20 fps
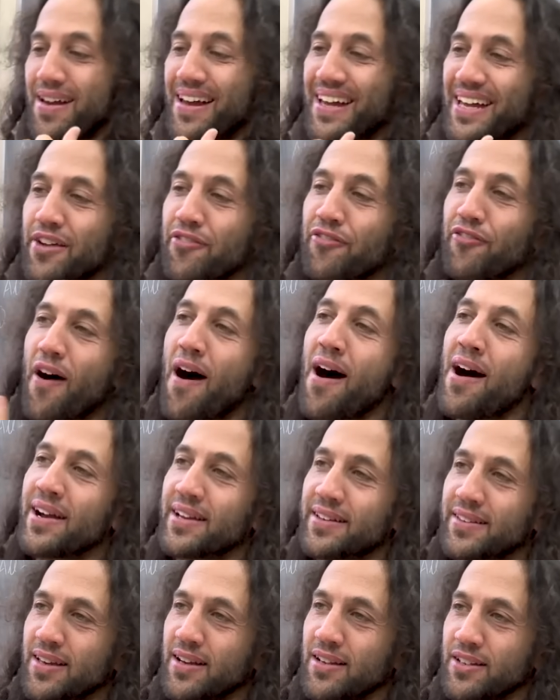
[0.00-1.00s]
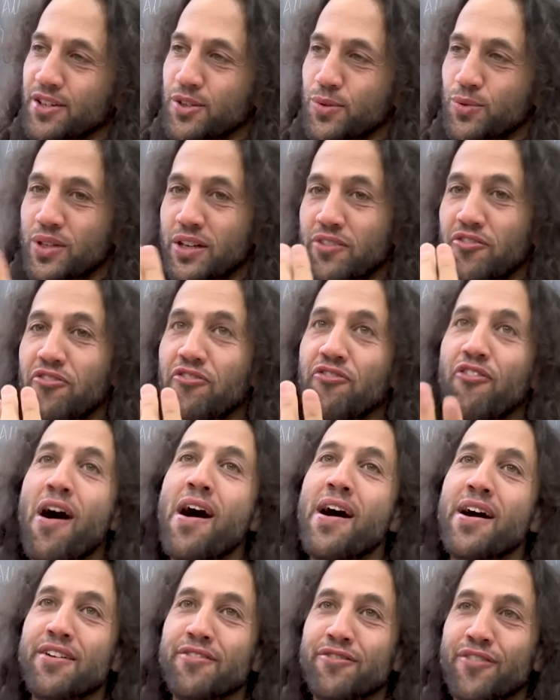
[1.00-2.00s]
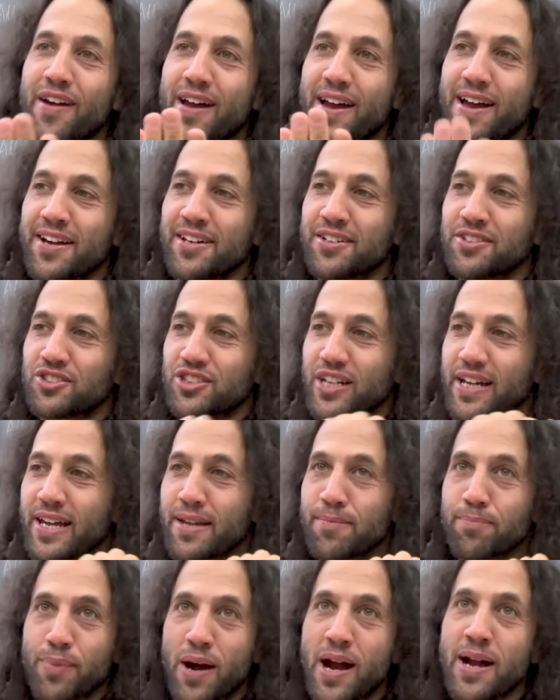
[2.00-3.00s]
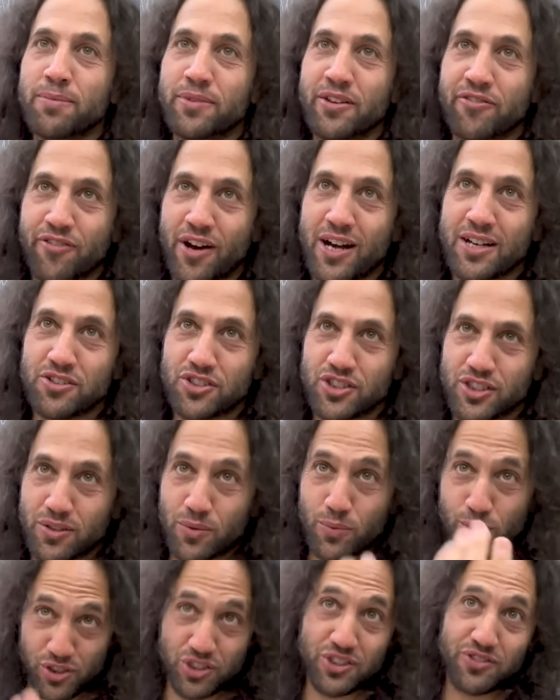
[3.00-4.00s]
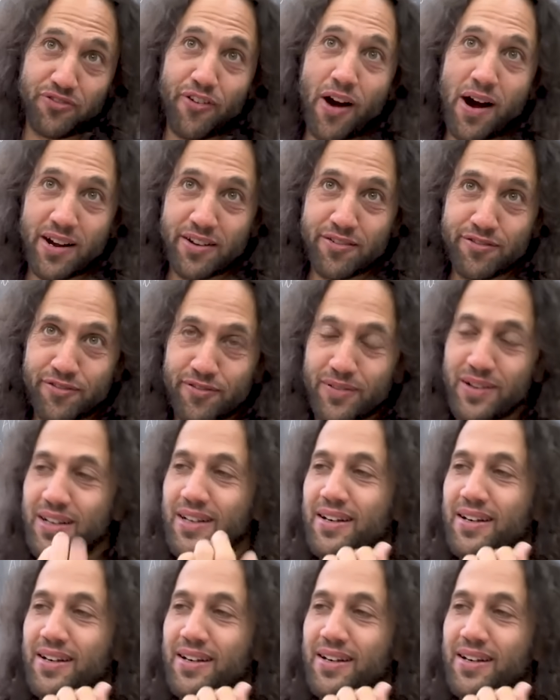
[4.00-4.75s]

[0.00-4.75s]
if I tell you that 5 has a prime divisor, which is 5,